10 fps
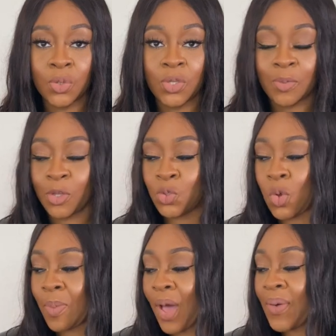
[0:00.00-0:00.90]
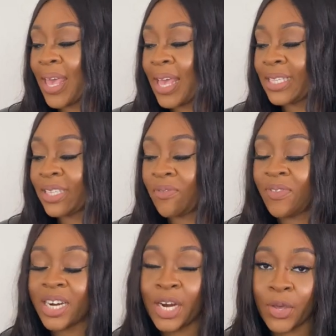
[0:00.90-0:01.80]
oud I'm going to talk about is
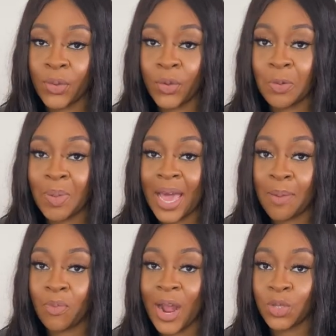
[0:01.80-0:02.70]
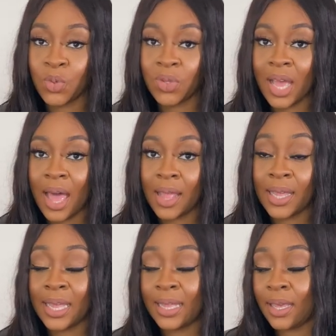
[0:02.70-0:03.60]
Barak Oud by a brand called
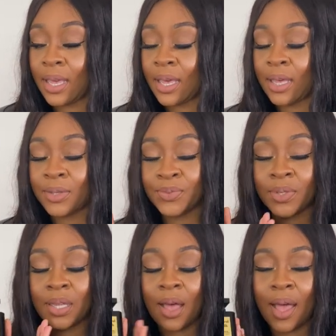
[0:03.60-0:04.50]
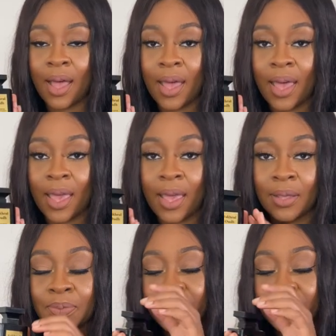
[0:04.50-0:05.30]
Al Eniq. I